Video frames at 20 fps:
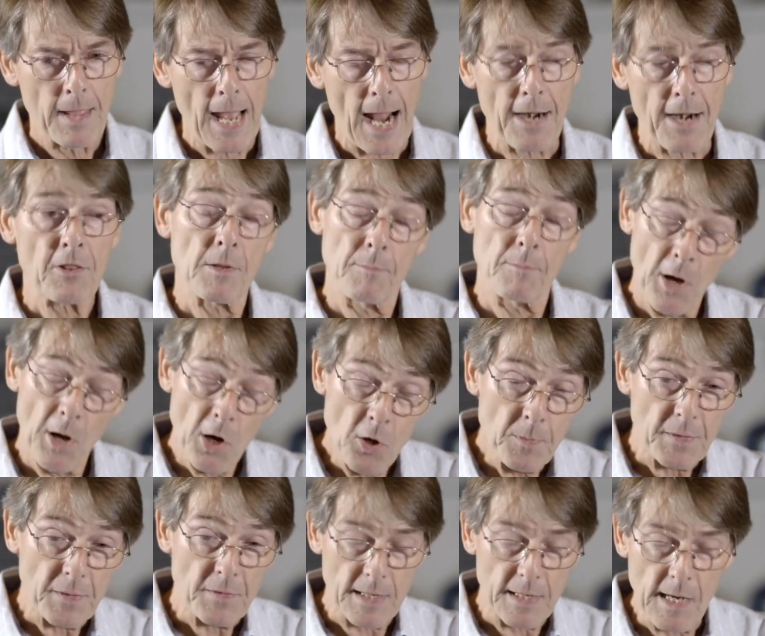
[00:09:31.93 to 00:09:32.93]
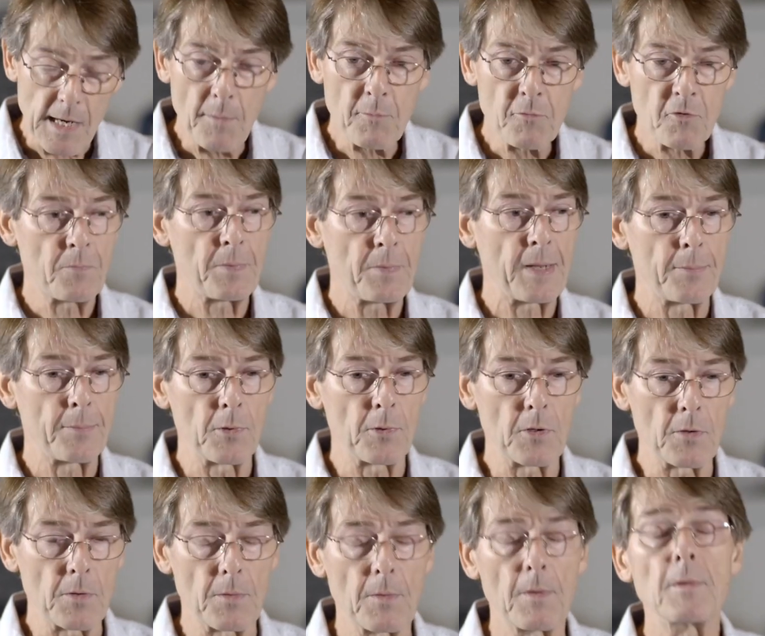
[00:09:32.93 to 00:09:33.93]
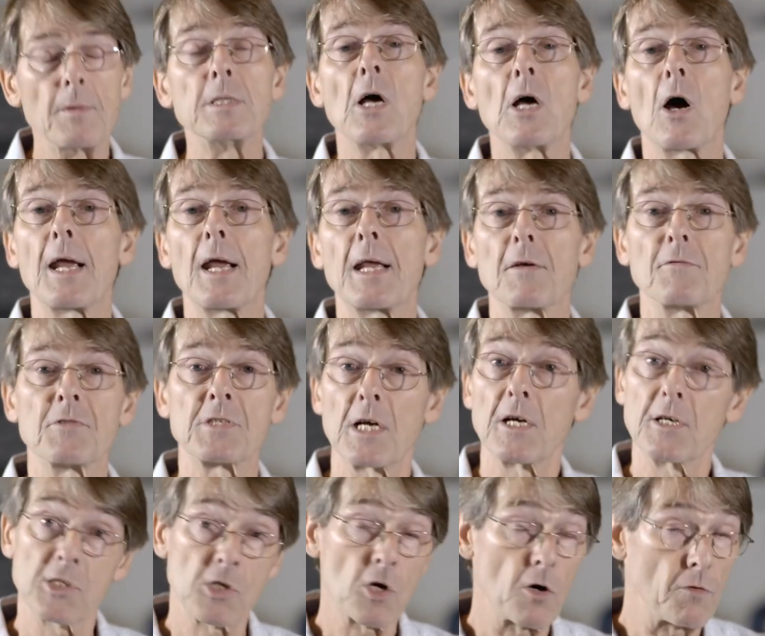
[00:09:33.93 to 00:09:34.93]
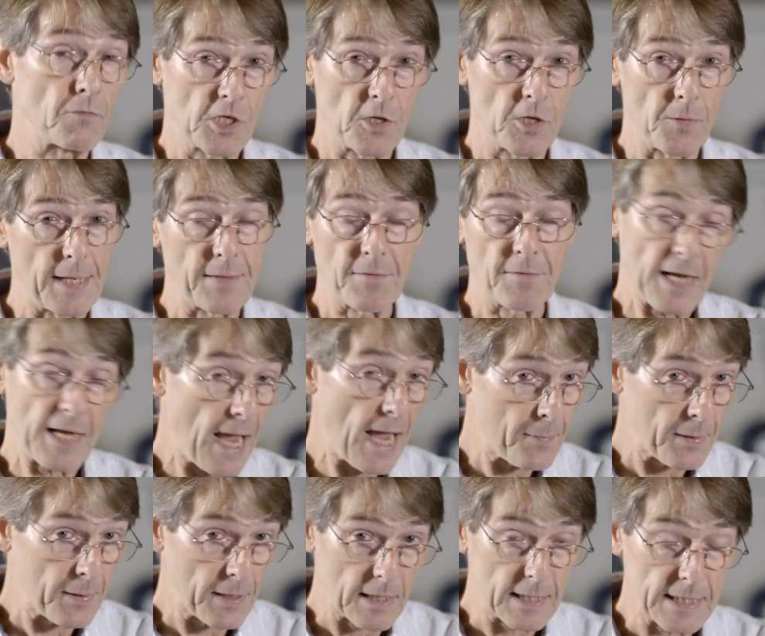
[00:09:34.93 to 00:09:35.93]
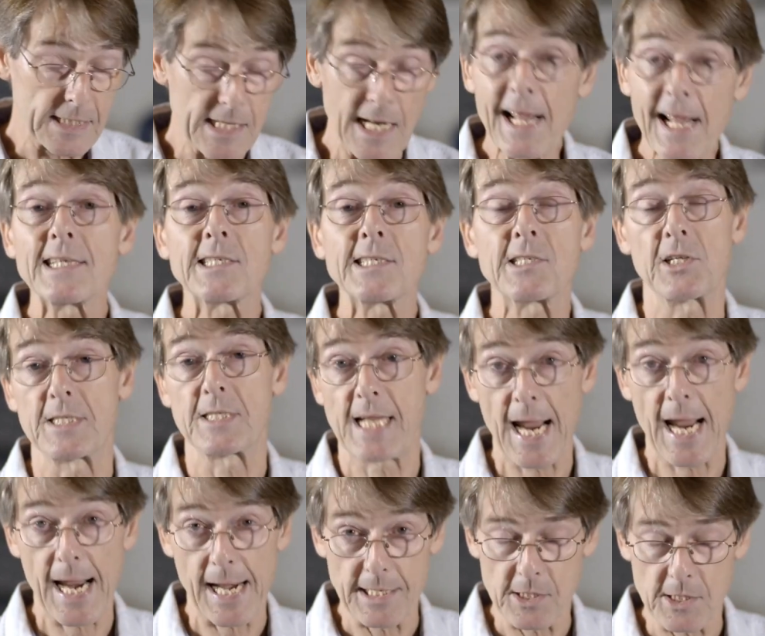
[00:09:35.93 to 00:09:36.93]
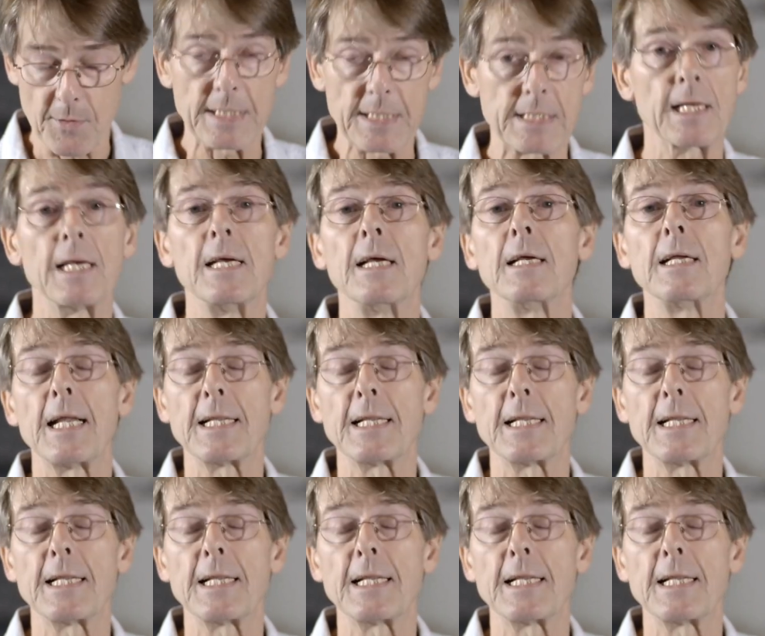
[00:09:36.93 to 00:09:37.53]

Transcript: And at the moment, the number of people dying of SARS-CoV-2 in the capital is less than 10, so it's,